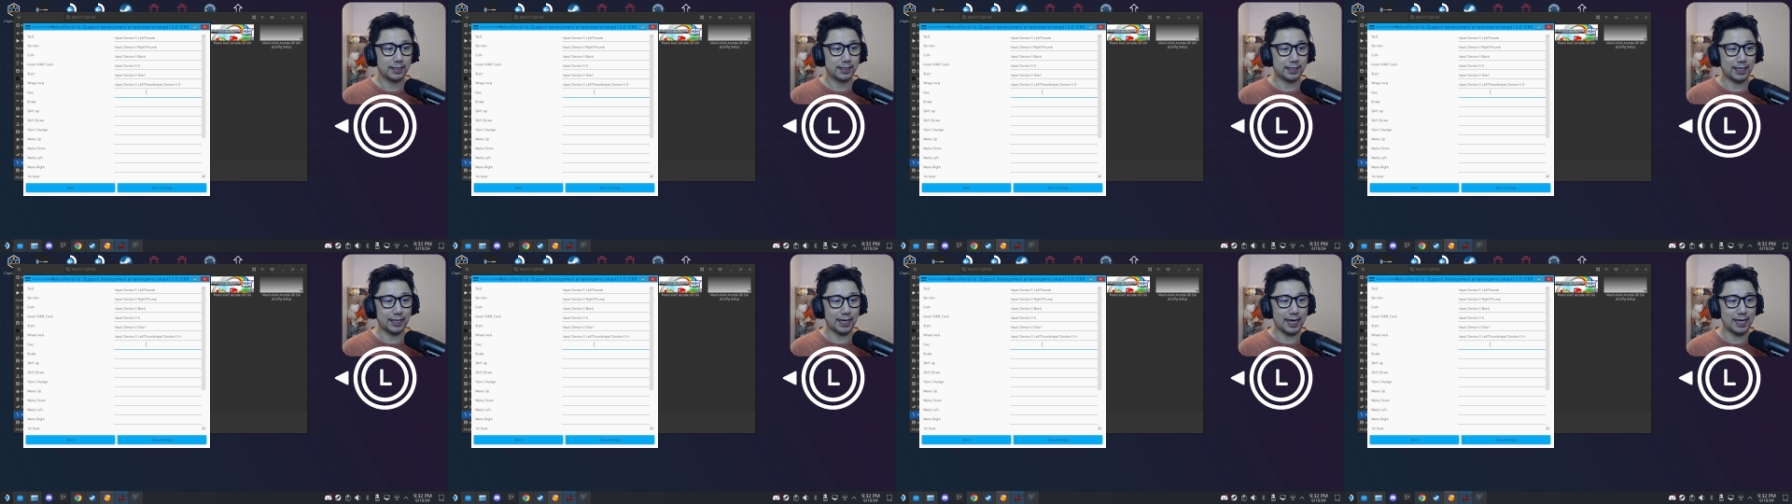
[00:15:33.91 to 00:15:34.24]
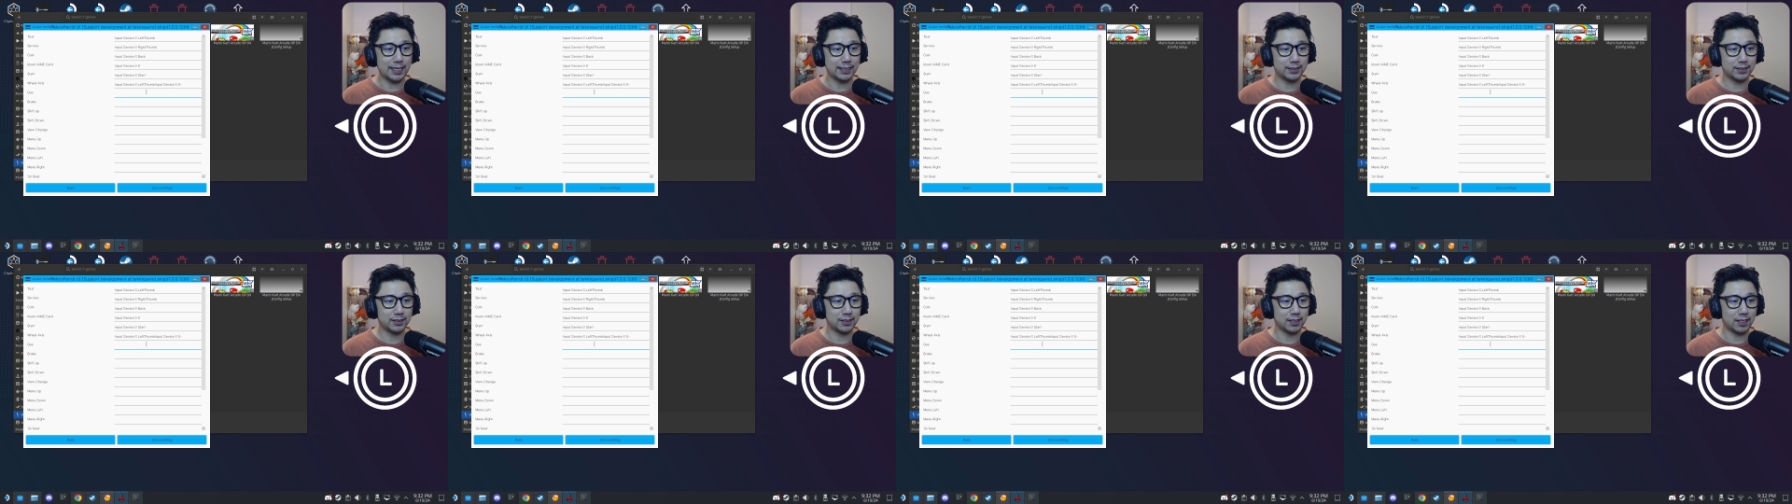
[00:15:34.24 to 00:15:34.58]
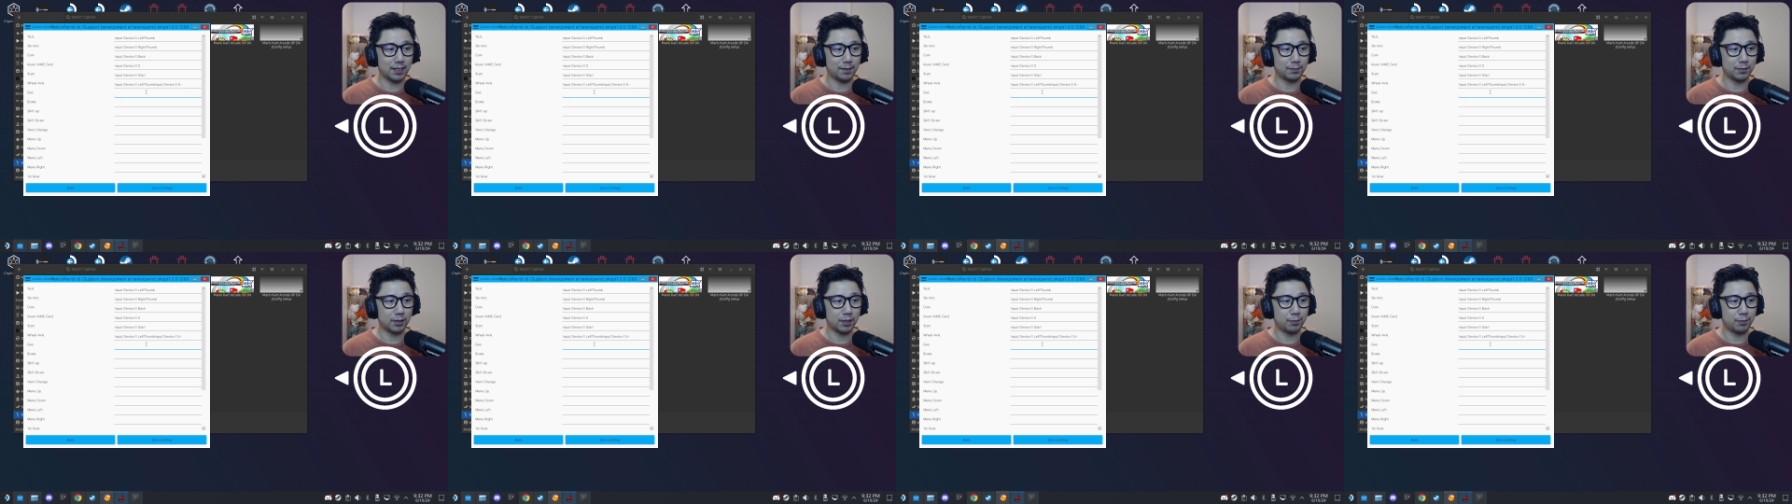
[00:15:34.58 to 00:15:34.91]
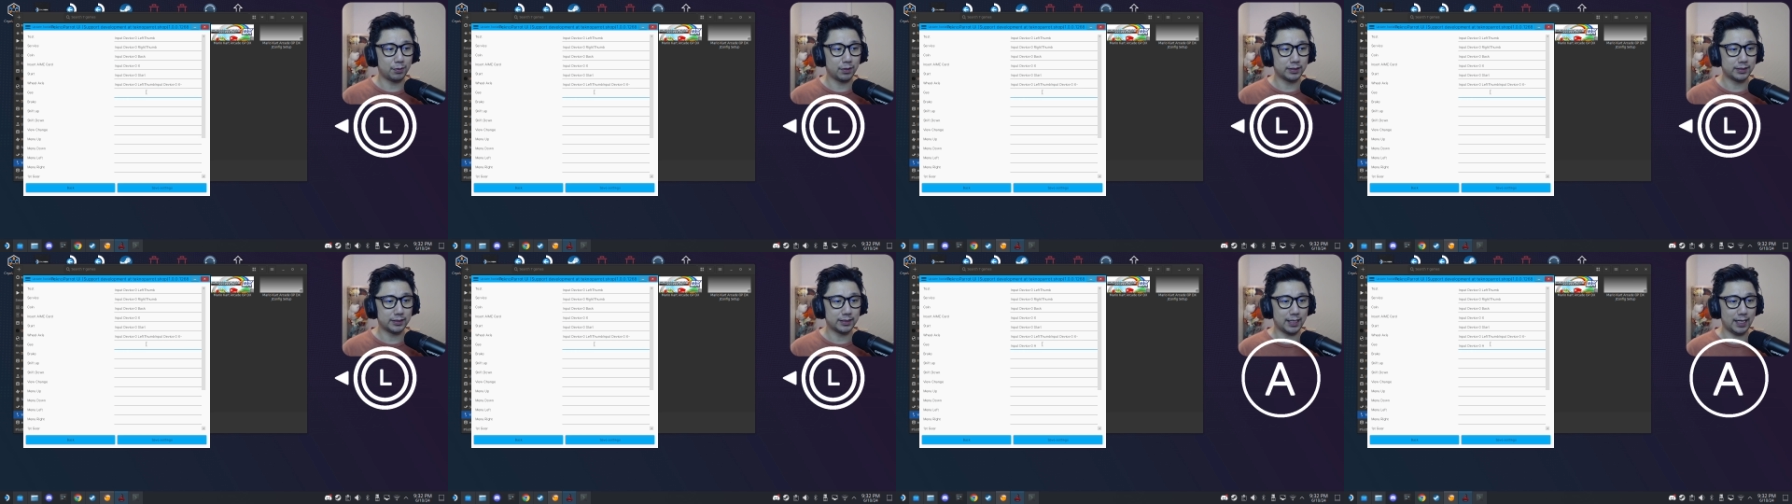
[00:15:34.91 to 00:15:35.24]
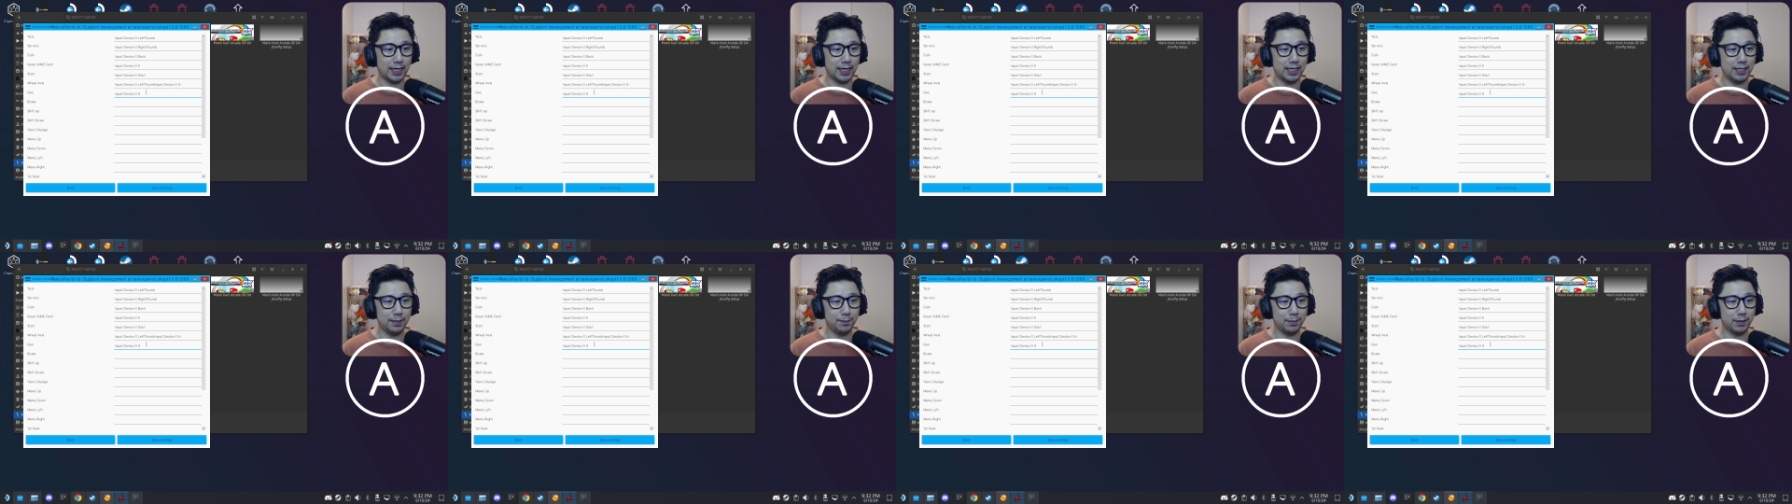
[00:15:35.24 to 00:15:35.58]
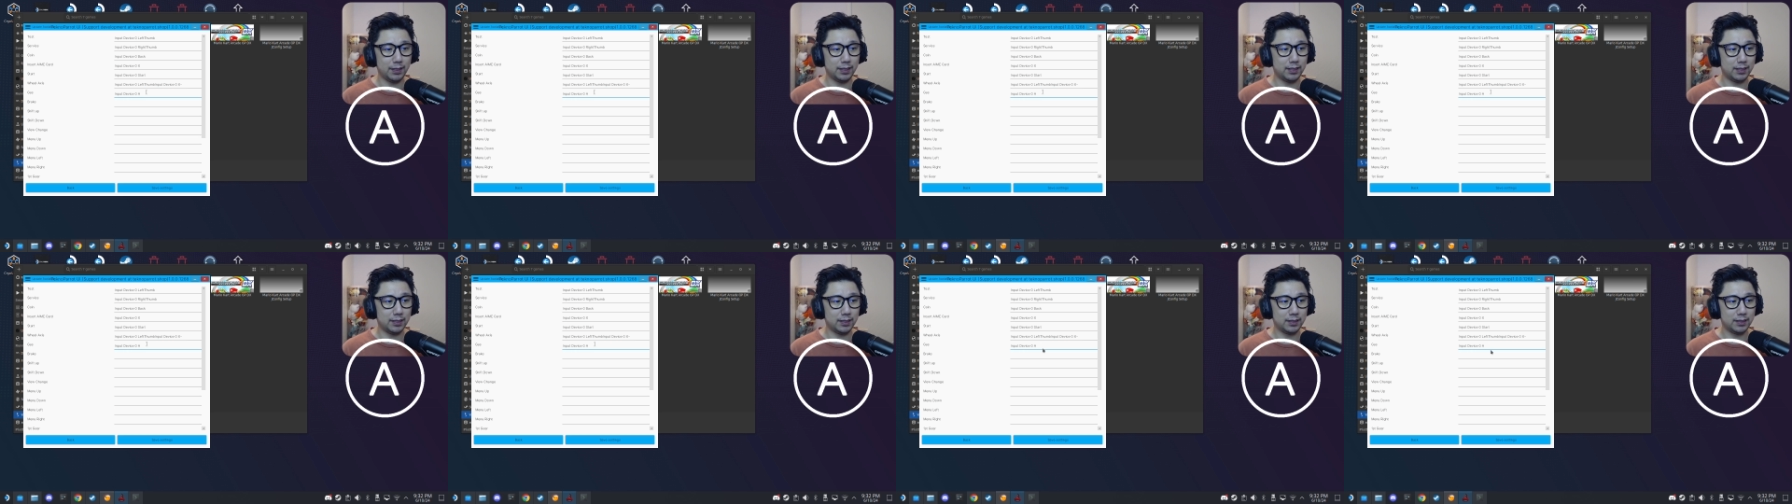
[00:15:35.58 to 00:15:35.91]
Gas, I'm going to press the A
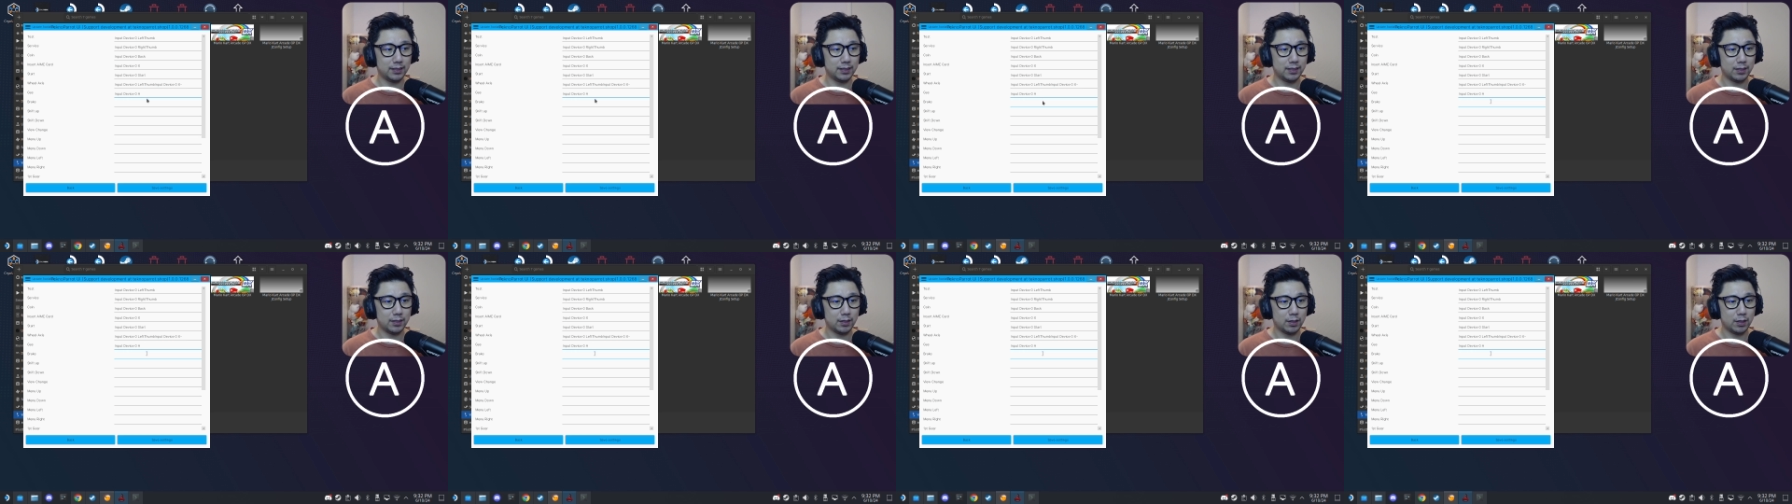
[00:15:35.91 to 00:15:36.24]
button.